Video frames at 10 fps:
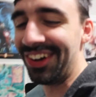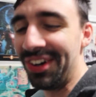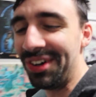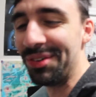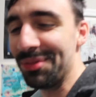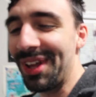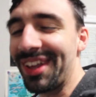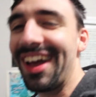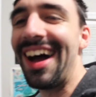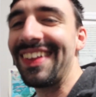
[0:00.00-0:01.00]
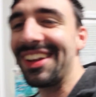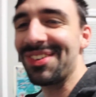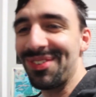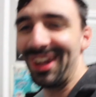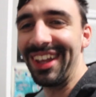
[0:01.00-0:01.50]
Oh my God, that
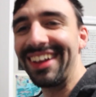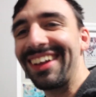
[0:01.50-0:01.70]
drink!